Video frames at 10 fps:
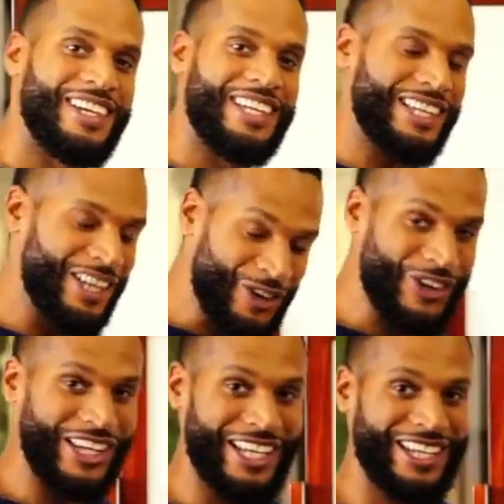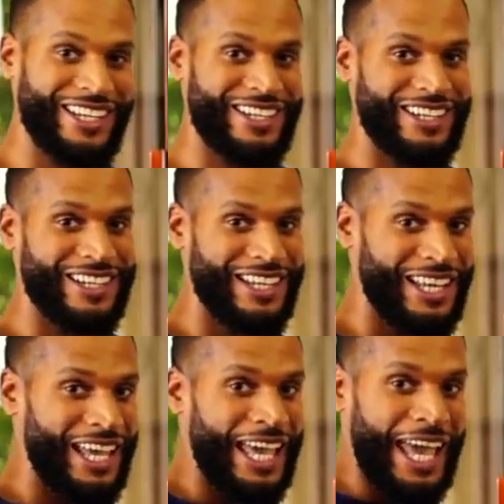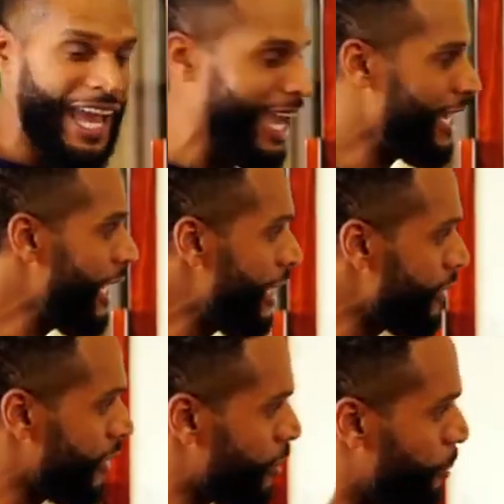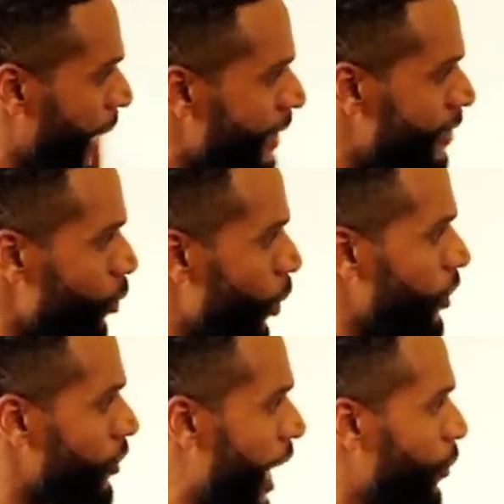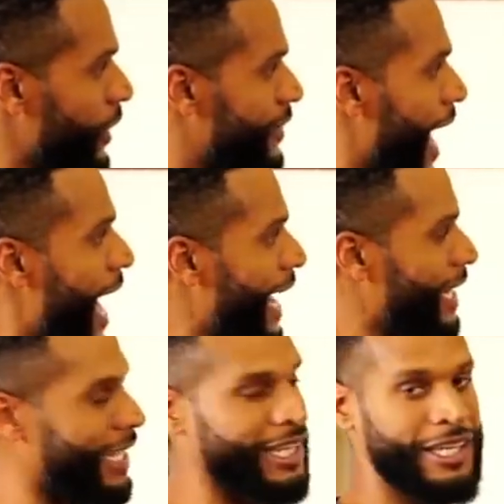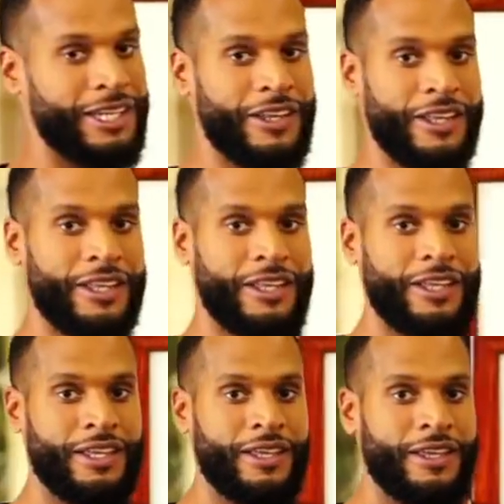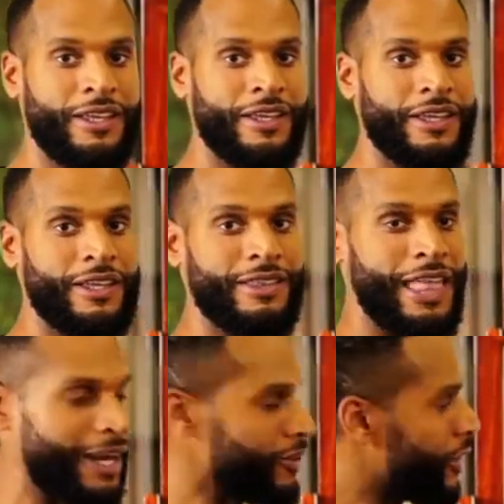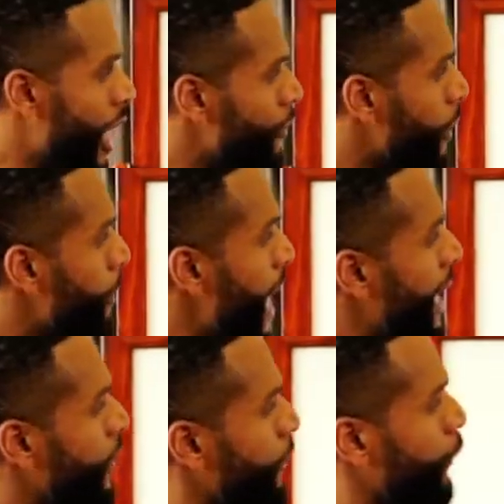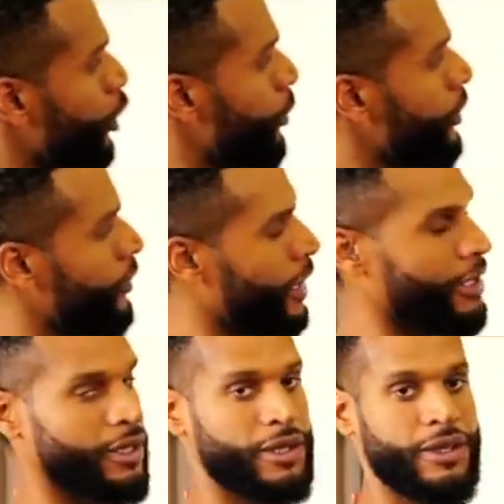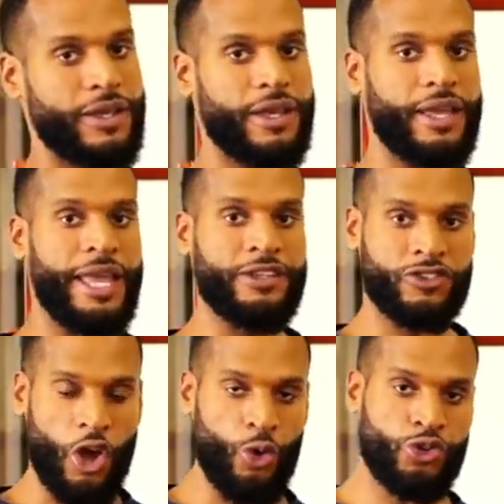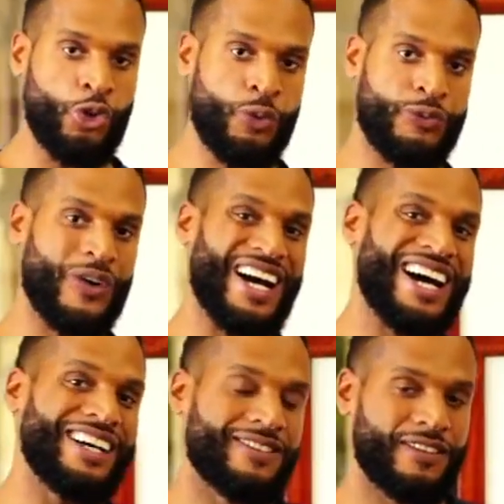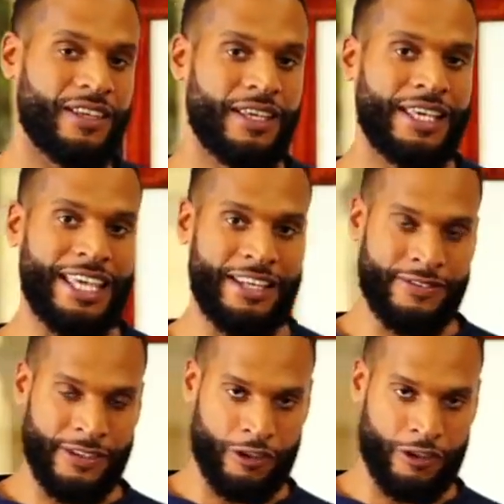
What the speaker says: Literally. And it is the space in which they reside in that is governed by their frequency. And so too for us, it is the